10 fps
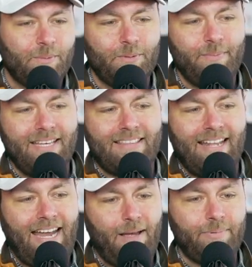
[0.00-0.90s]
We'll make
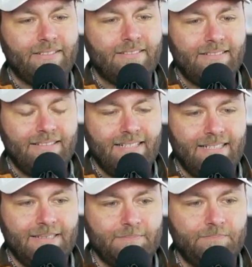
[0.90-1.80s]
that happen.
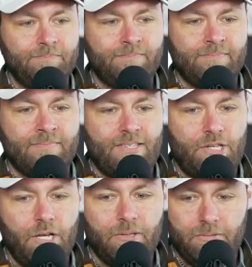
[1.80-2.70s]

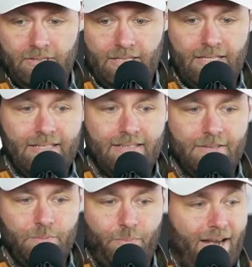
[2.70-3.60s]
So
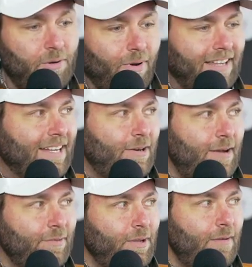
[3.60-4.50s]
Brad, you want to kick
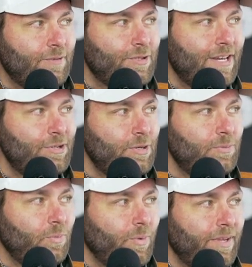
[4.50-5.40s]
off the
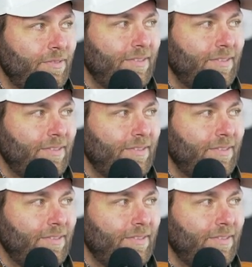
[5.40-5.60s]
conversation with